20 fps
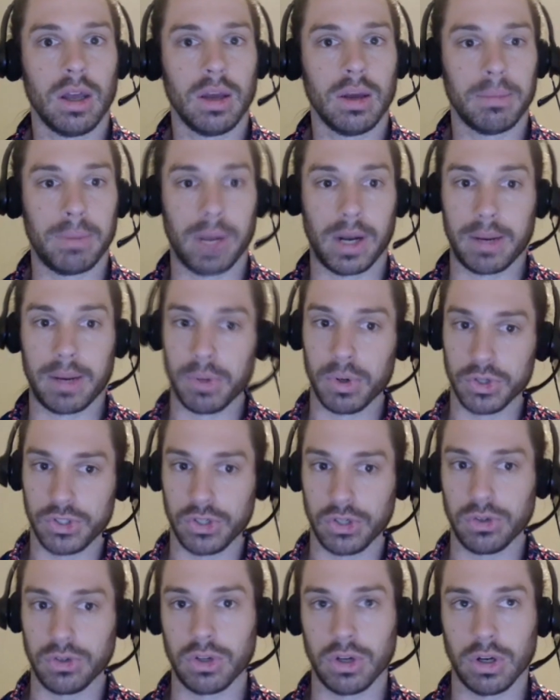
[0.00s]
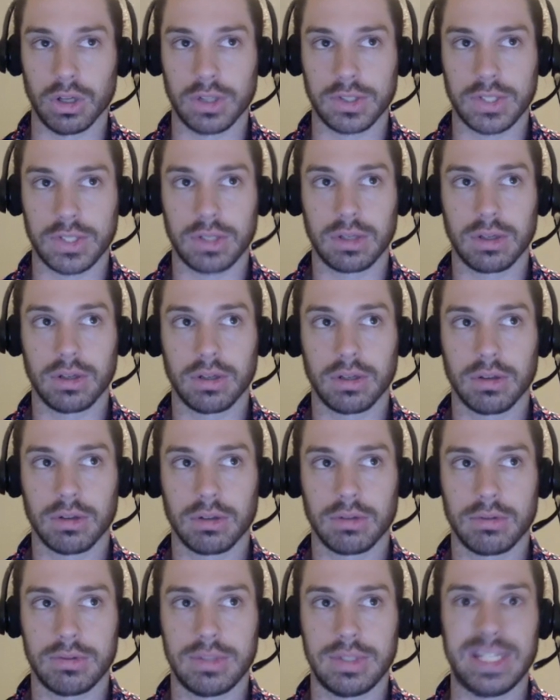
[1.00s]
but I'm also not
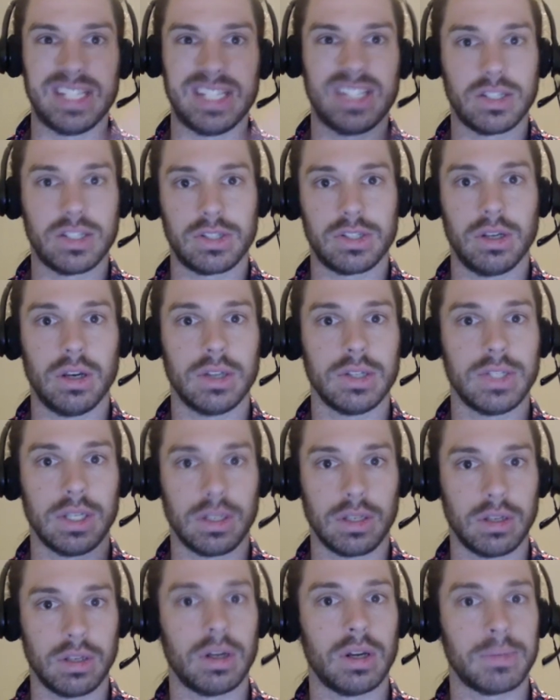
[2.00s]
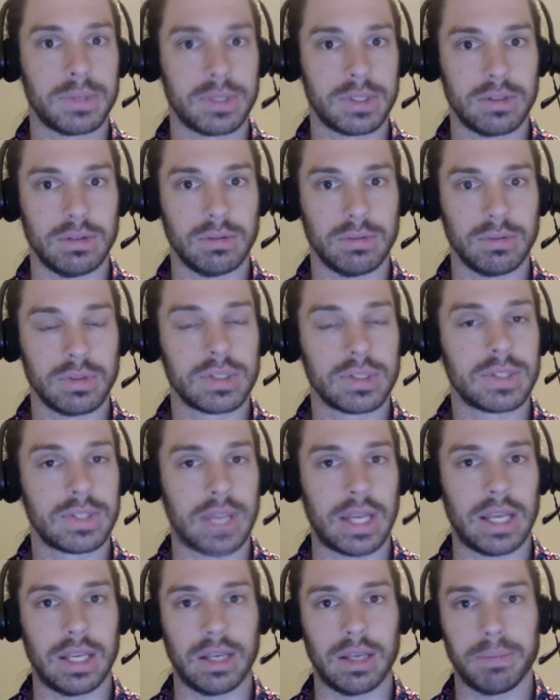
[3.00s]
disasserting, you know, I'm still
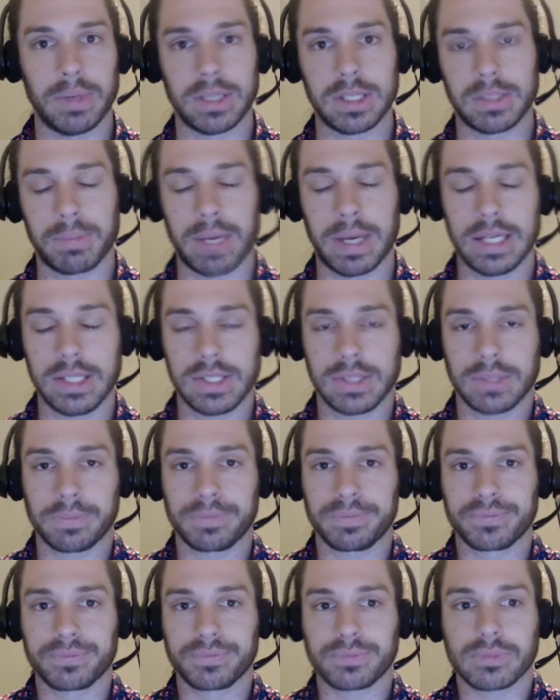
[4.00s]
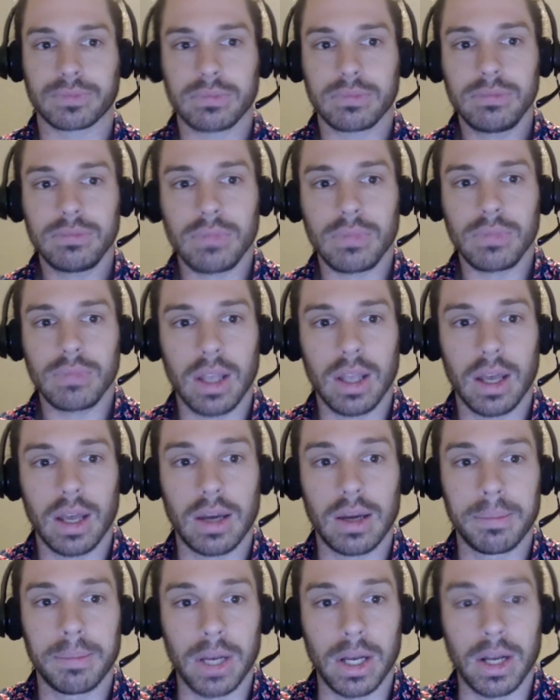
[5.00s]
staying in my space.
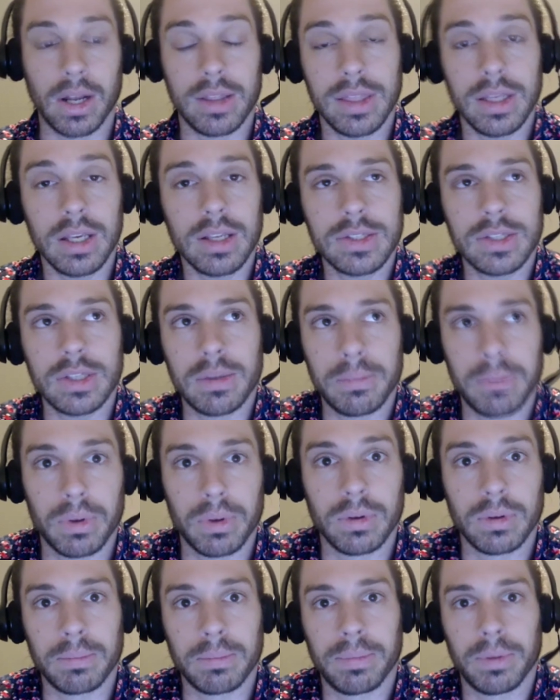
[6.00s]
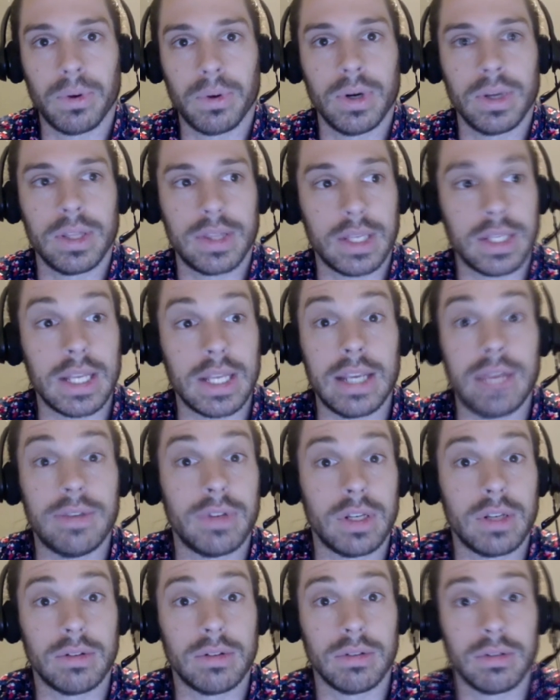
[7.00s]
And I think it's an important point that even
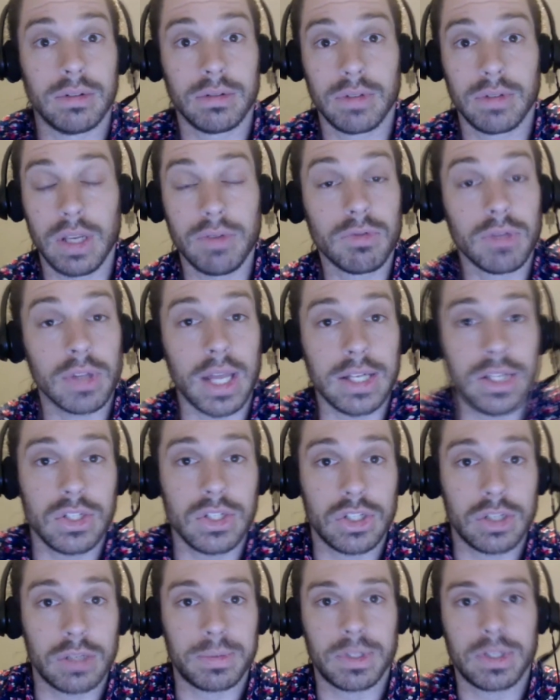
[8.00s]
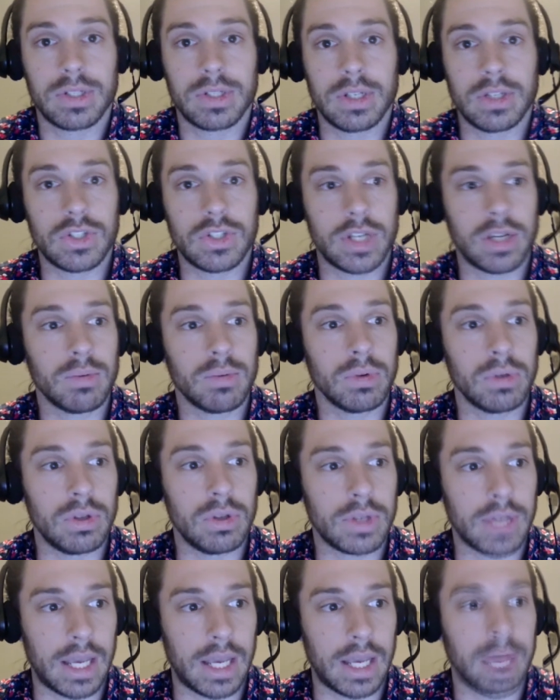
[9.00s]
in relationships, just in general, you
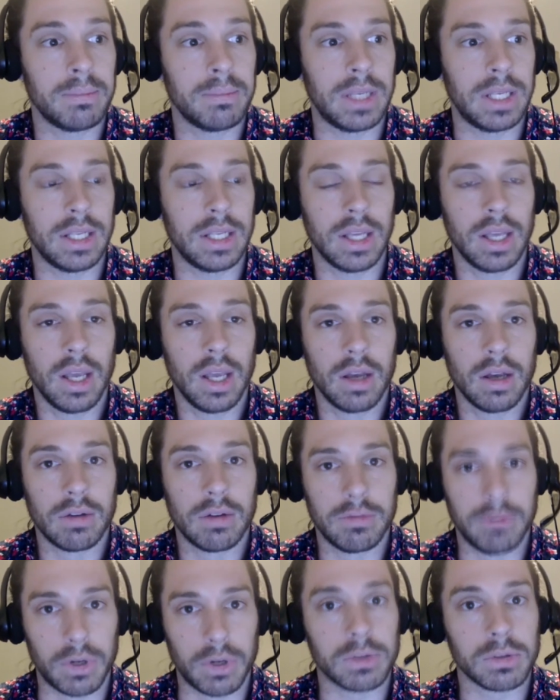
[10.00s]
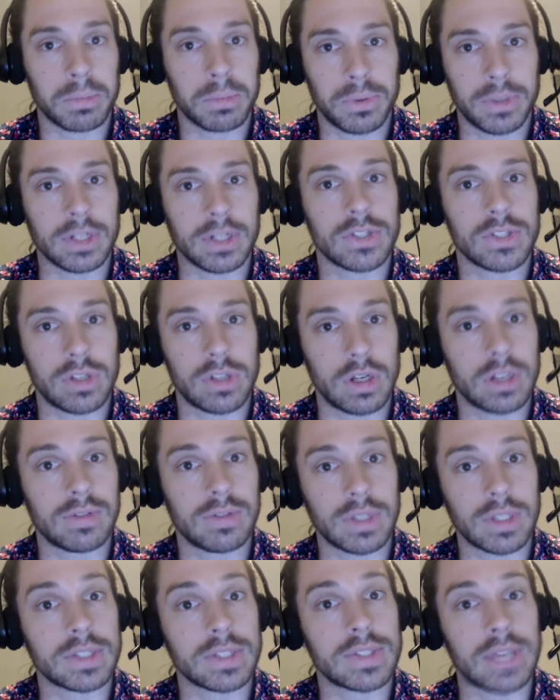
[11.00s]
can be vulnerable and assertive
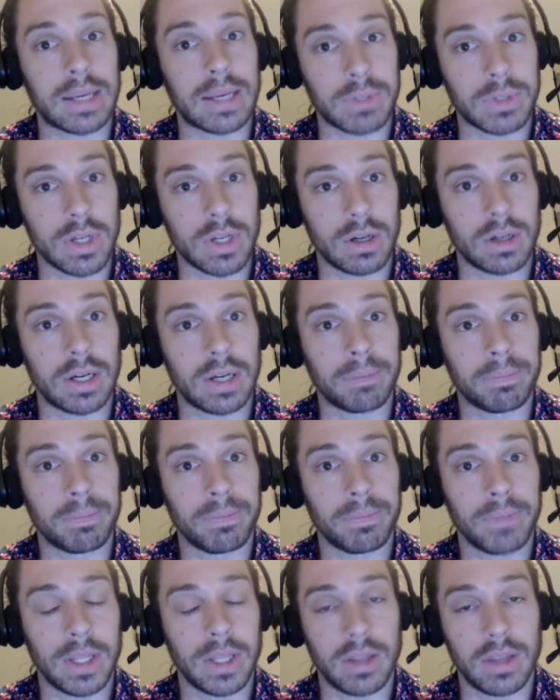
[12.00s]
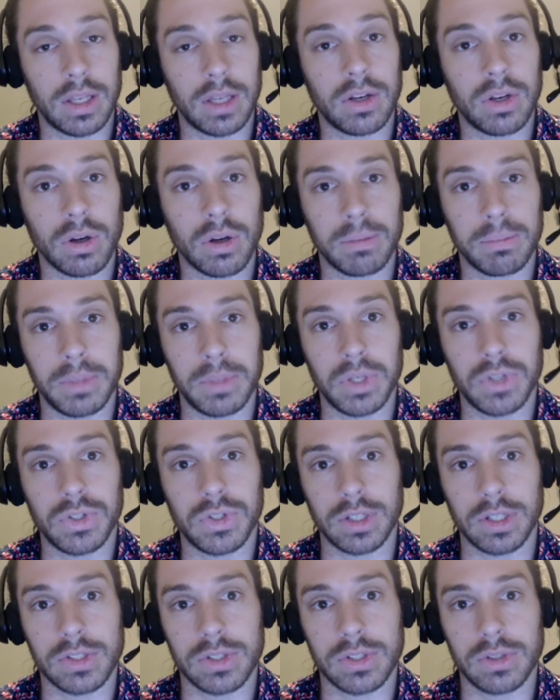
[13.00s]
at the same time. They're not
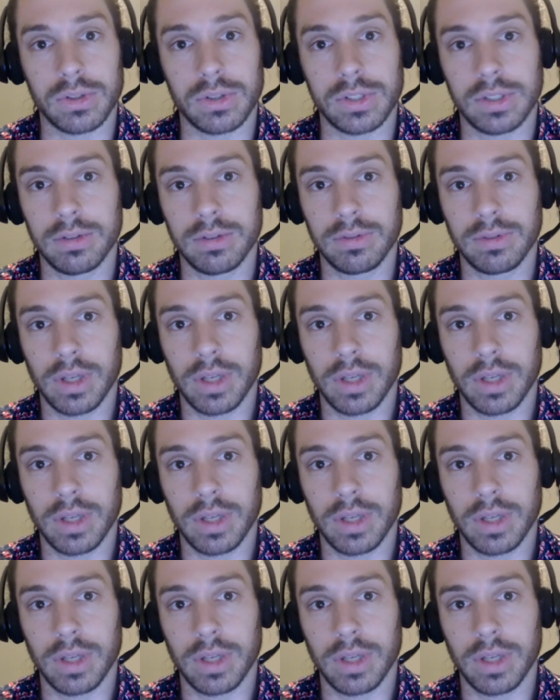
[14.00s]
mutually exclusive.